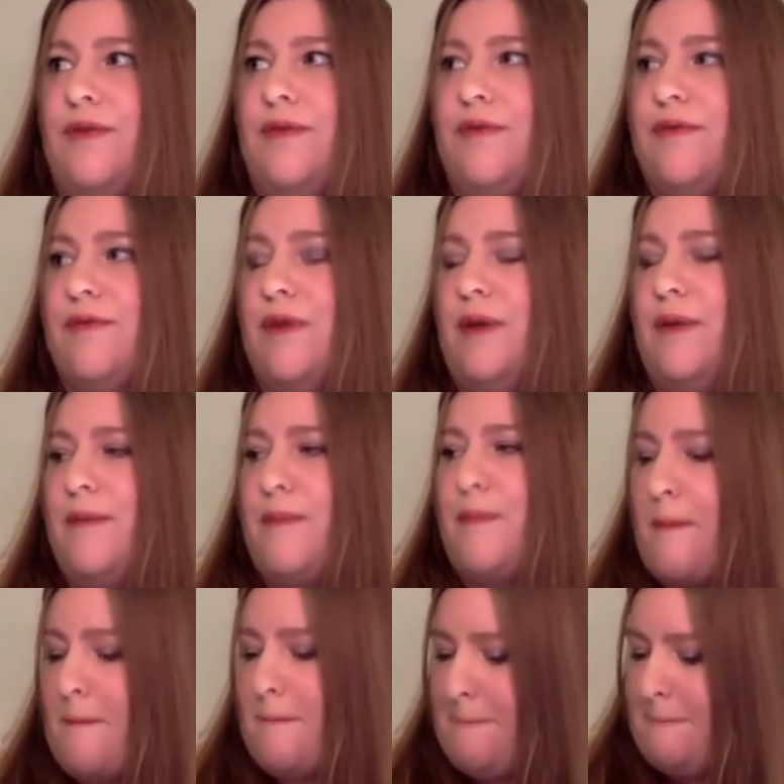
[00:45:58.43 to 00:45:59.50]
Right.
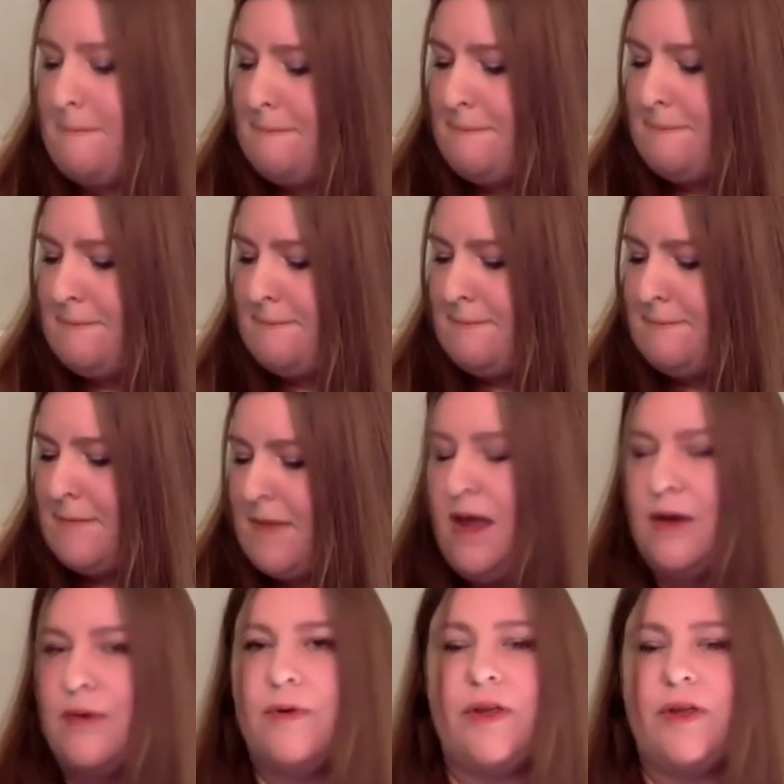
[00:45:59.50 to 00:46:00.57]

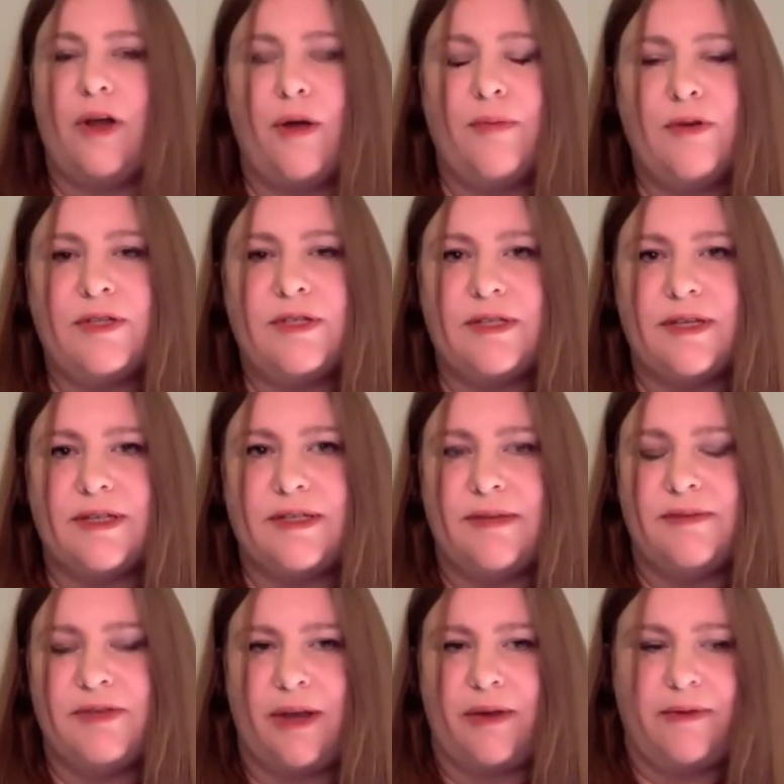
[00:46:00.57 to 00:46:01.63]
Well, it almost
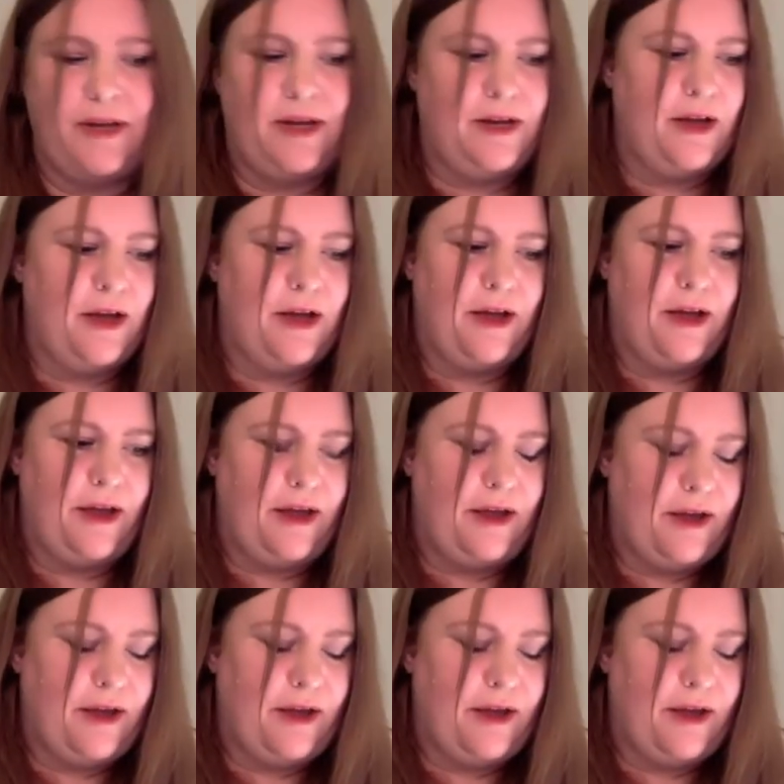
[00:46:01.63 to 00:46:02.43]
seems like we need a